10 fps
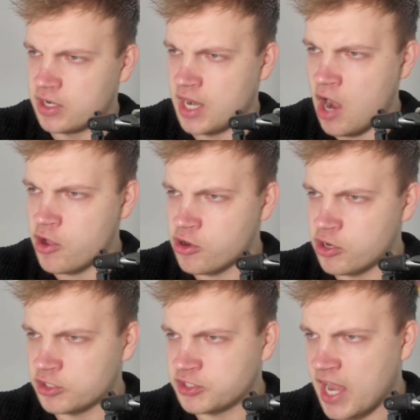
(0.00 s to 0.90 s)
Now you're
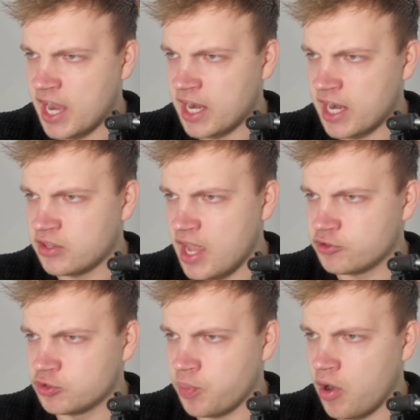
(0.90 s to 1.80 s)
attacking the
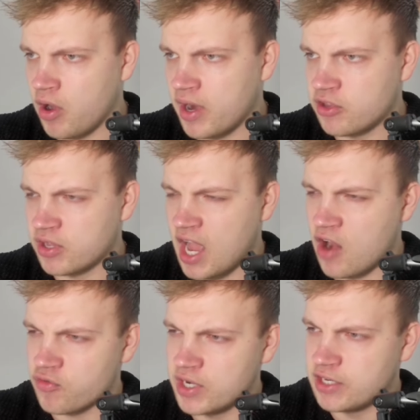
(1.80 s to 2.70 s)
f2's pawn, and you
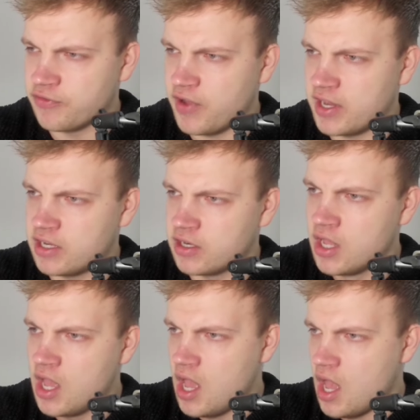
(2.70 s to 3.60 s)
can't really defend it
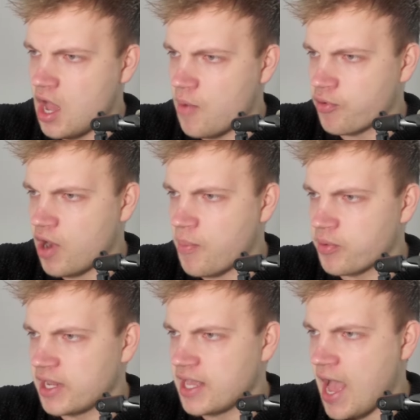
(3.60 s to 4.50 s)

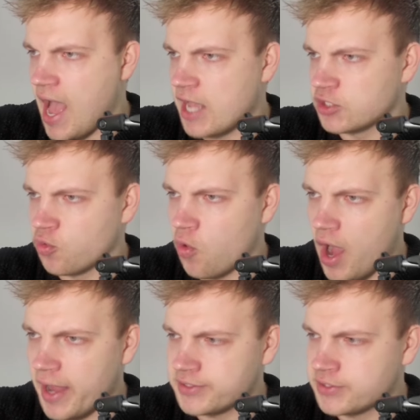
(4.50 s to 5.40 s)
properly as
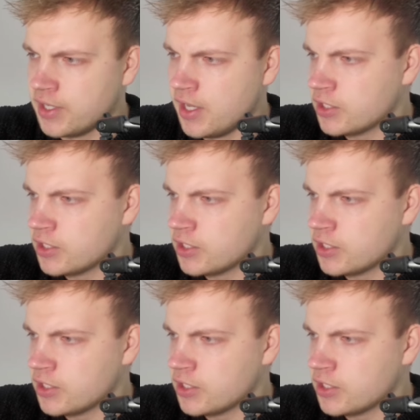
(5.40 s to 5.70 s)
white.